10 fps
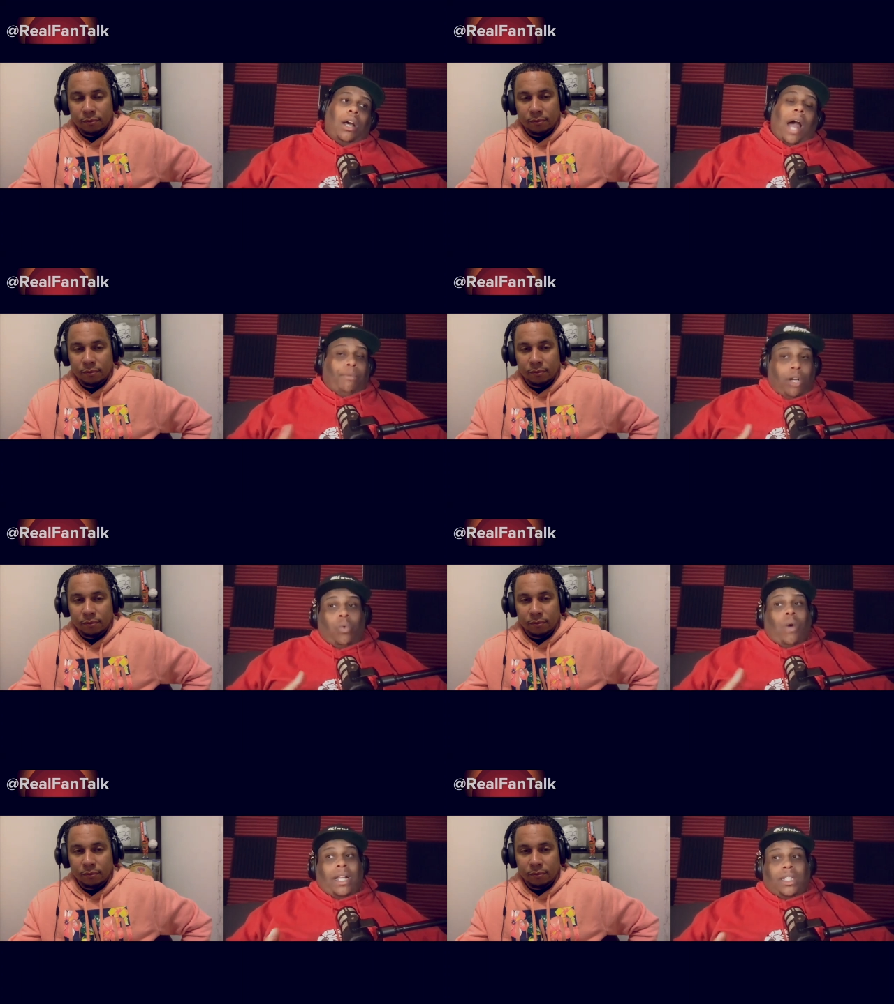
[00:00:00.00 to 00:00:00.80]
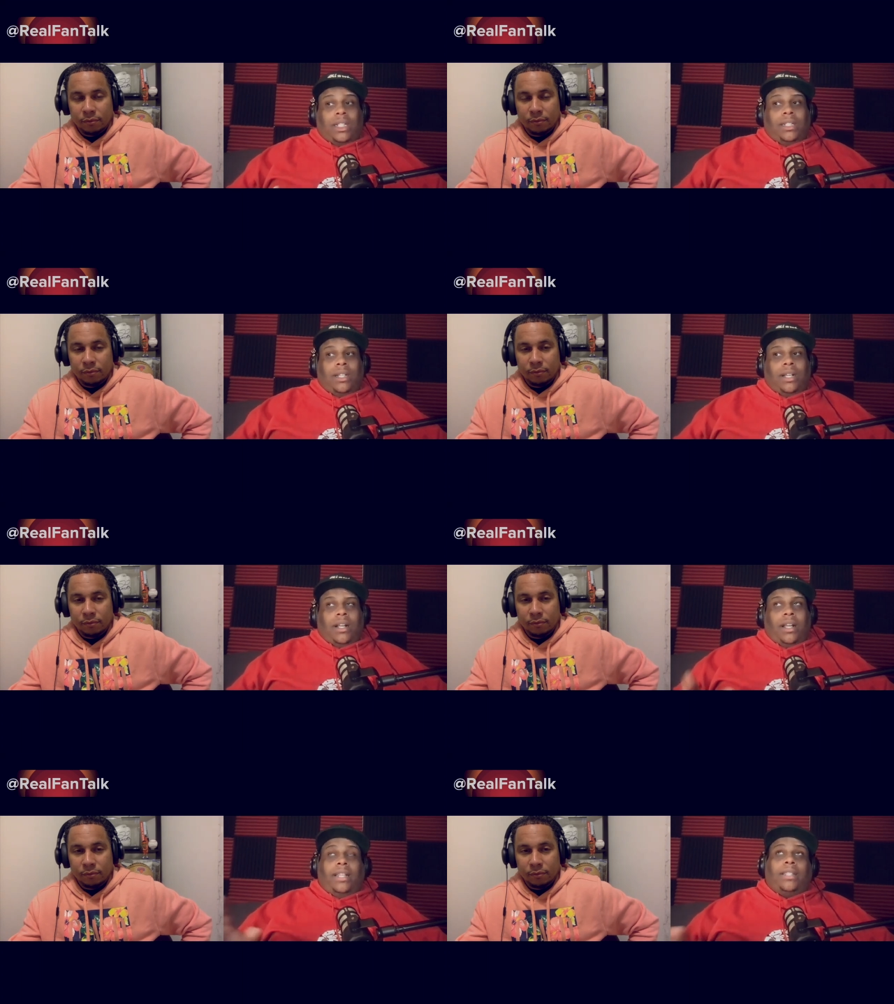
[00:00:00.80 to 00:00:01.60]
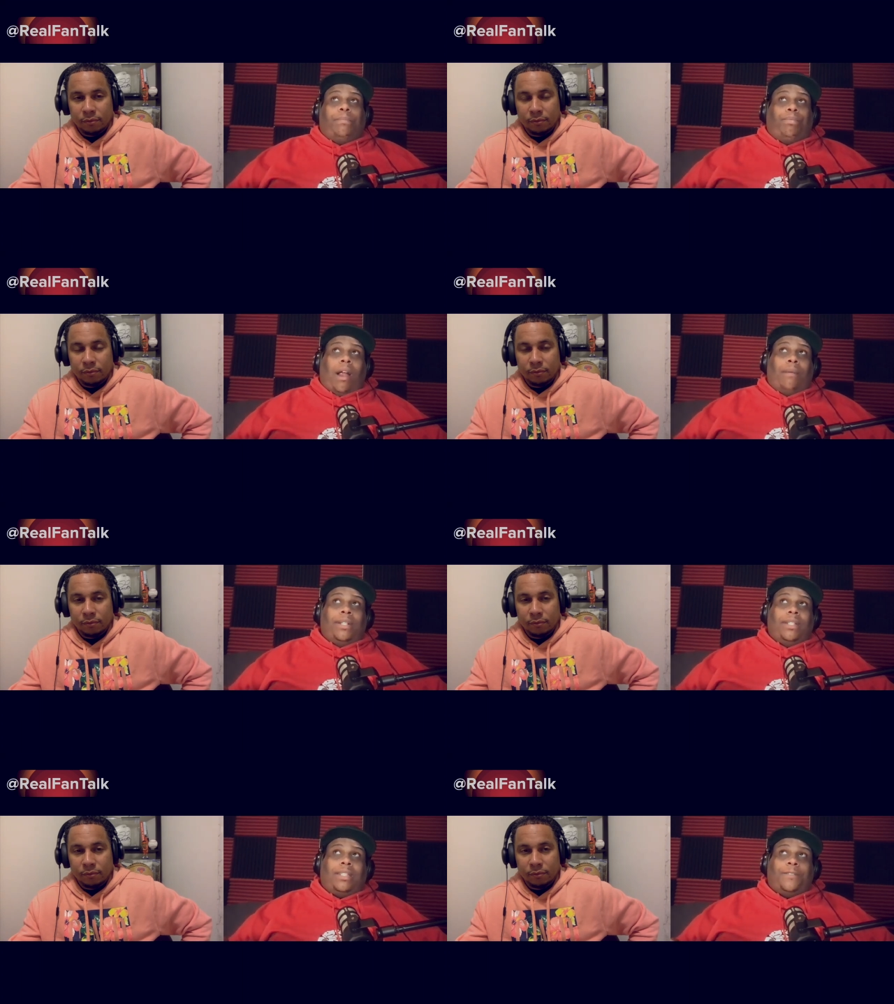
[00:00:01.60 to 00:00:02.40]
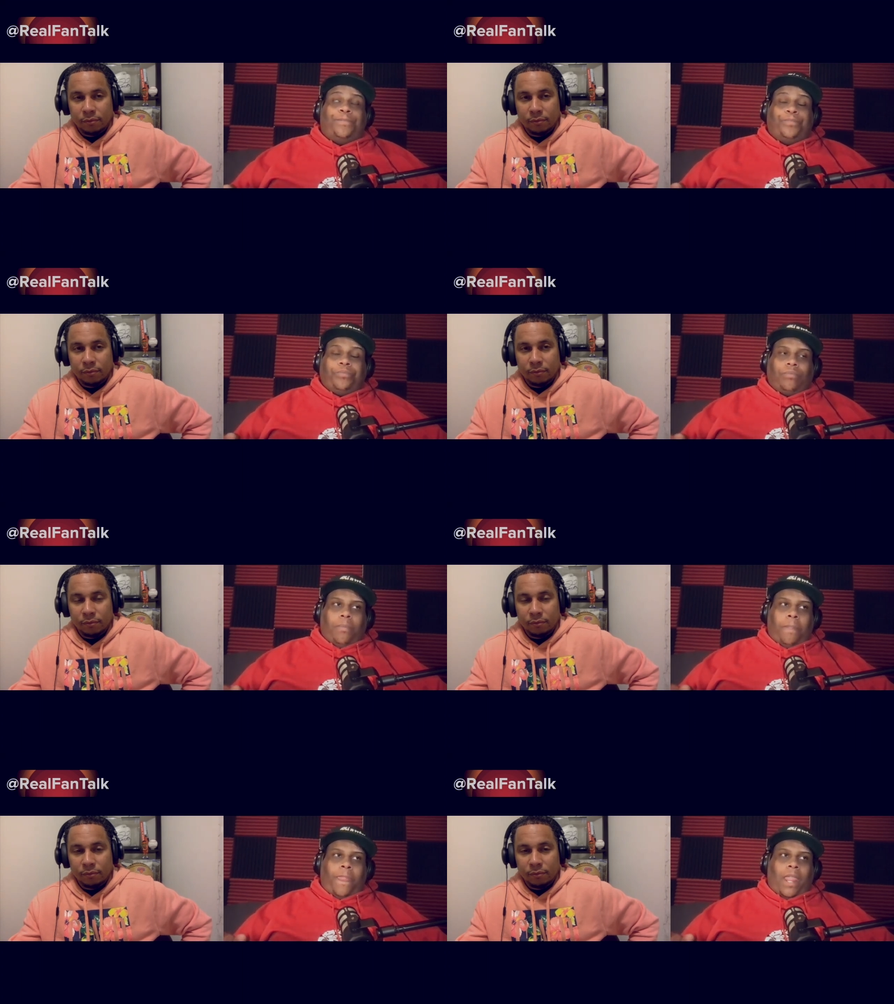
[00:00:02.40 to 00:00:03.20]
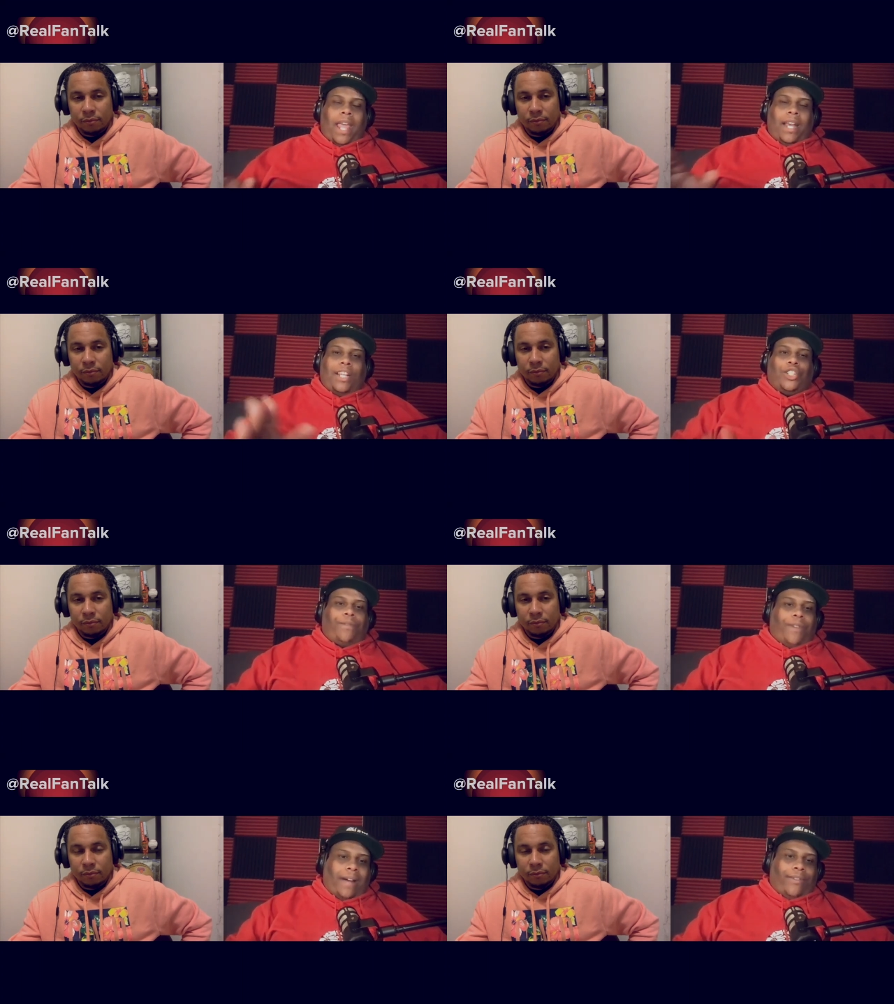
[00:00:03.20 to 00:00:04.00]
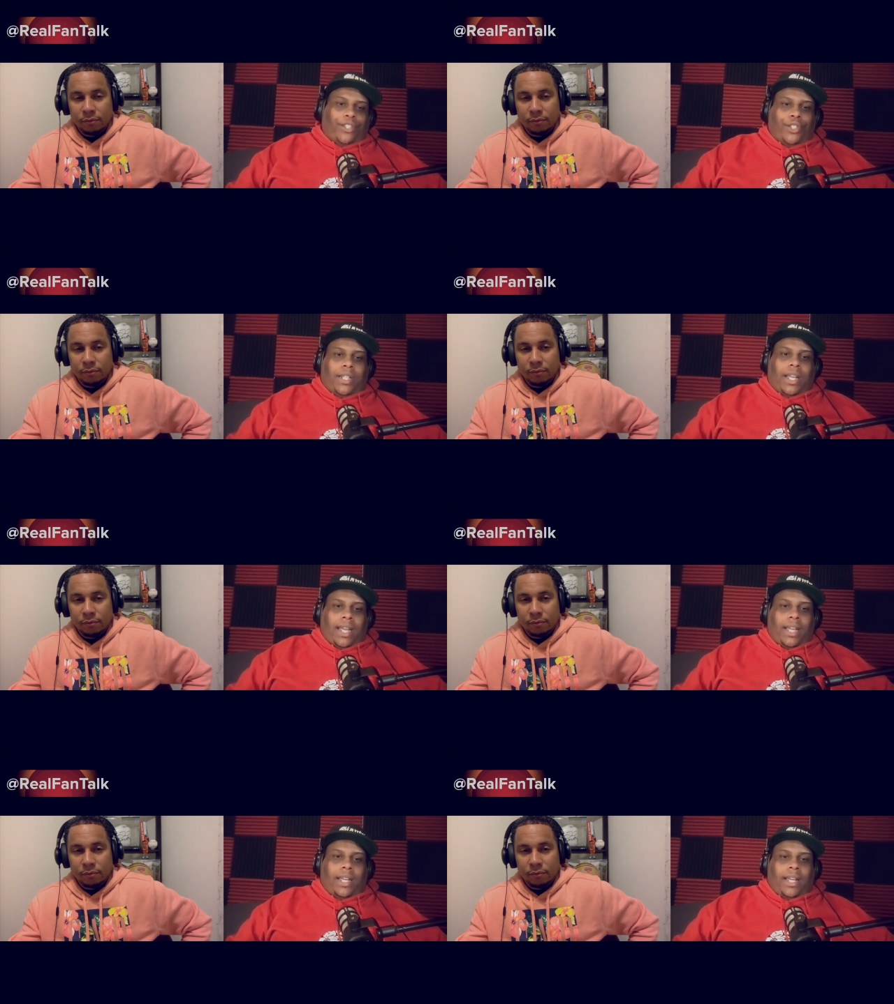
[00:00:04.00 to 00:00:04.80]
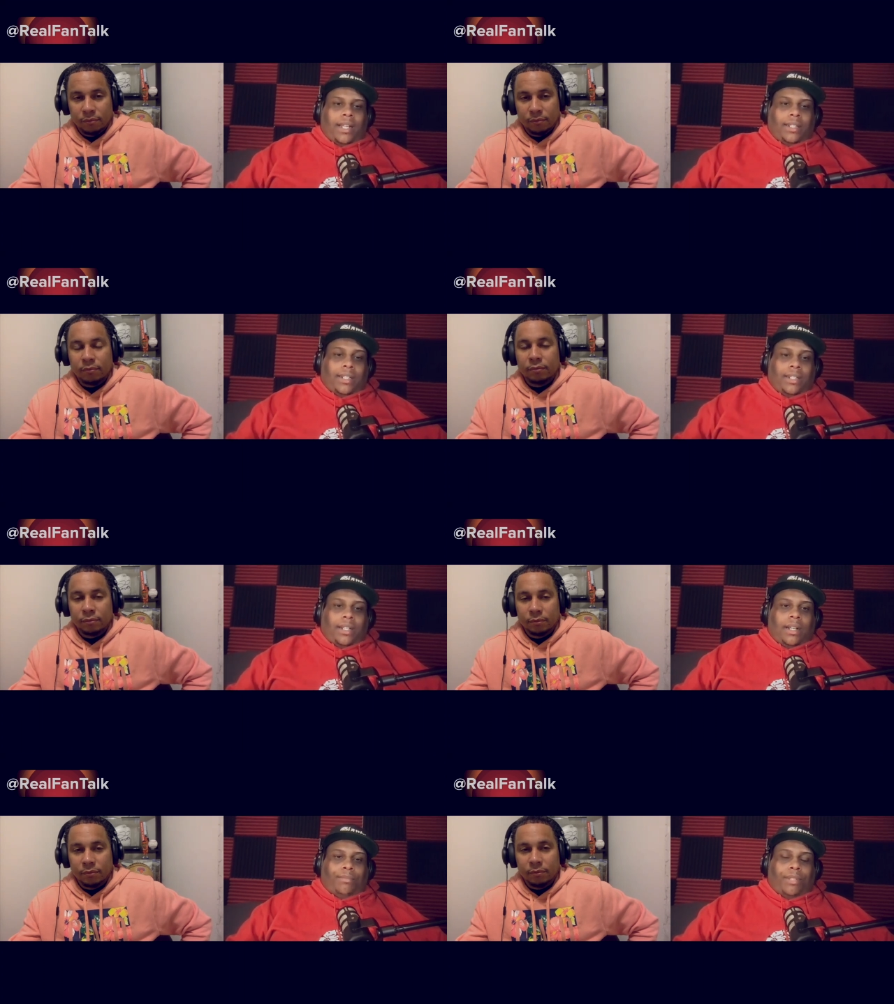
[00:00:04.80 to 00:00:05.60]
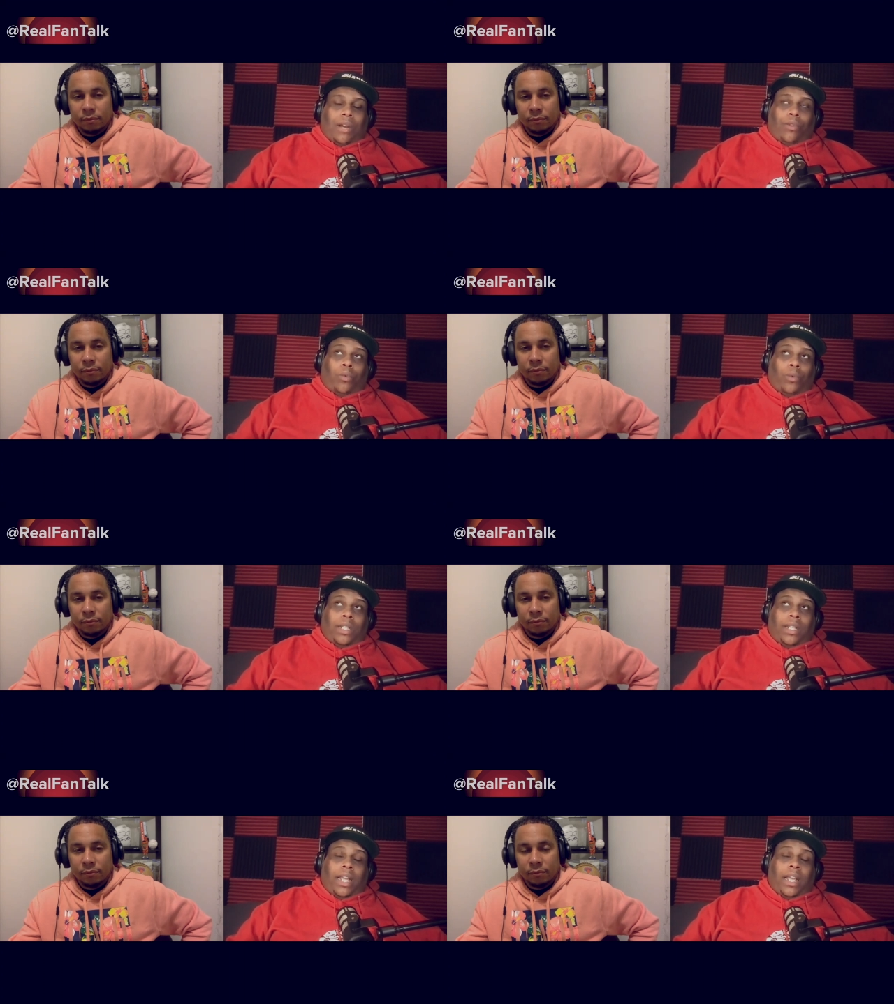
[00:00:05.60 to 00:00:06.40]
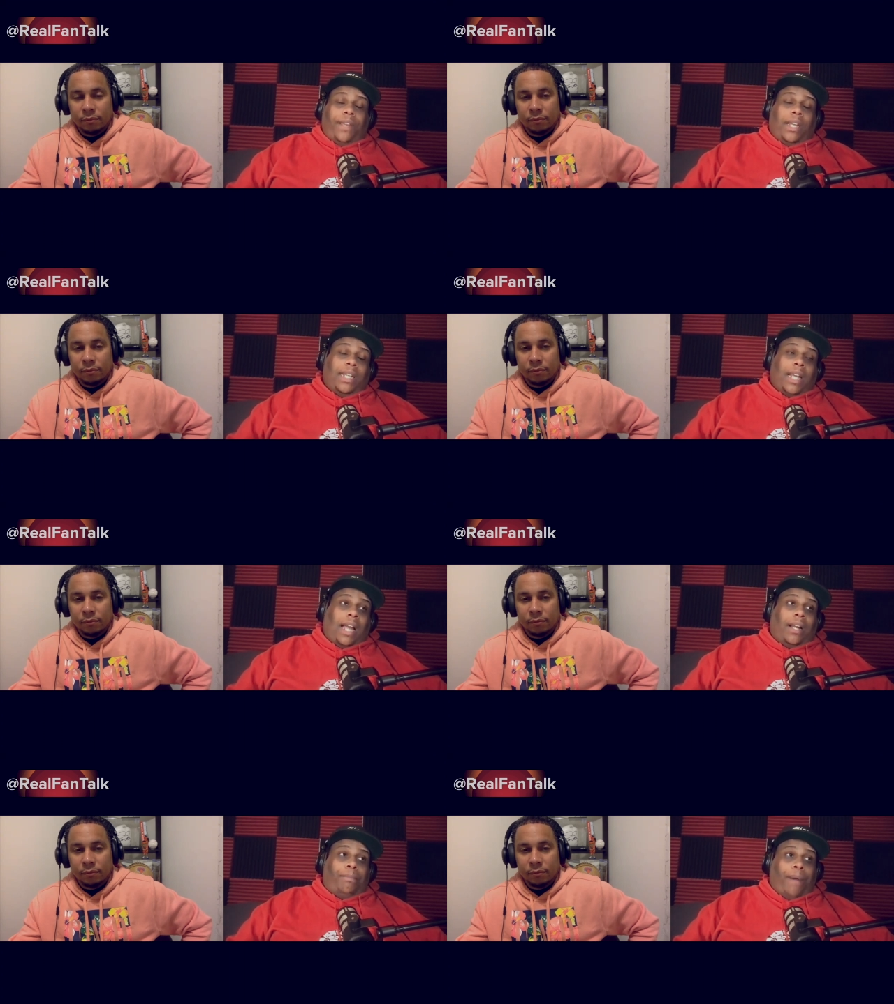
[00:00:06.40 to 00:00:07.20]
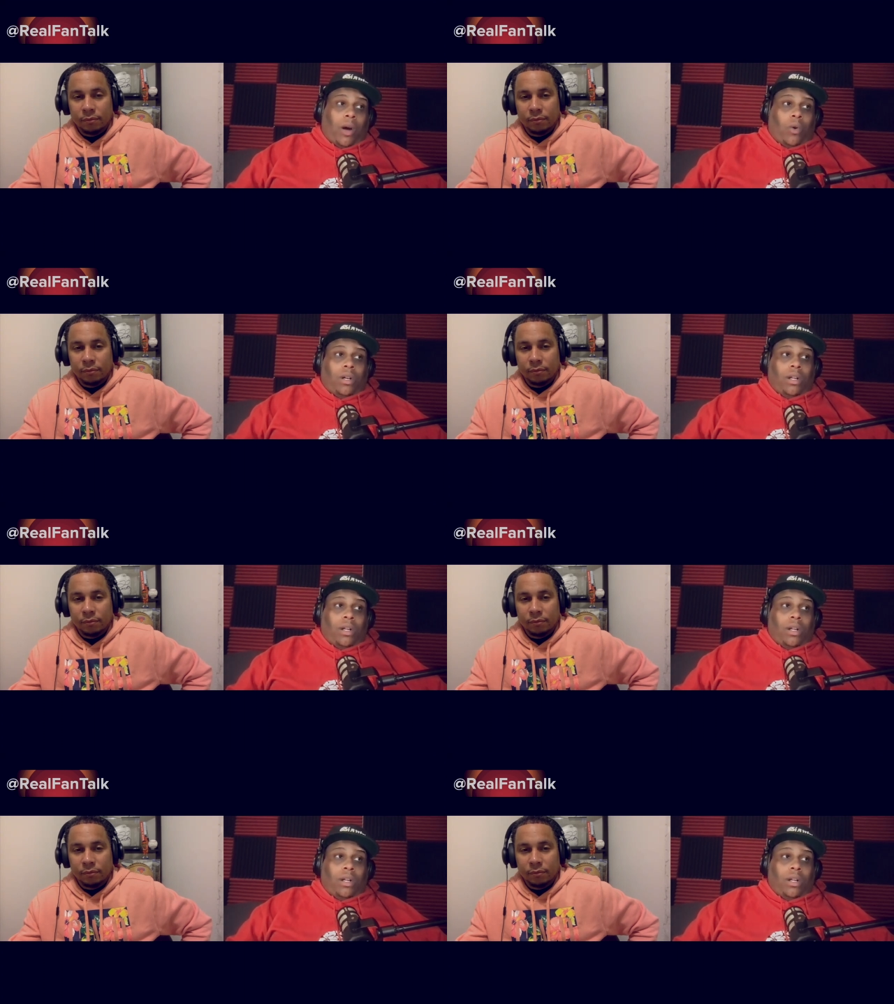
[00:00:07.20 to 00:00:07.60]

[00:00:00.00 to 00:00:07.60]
Speaker 1: I'm gonna watch it. He did promise an extra 500k to um, Tyrone Woodley if he could knock him out.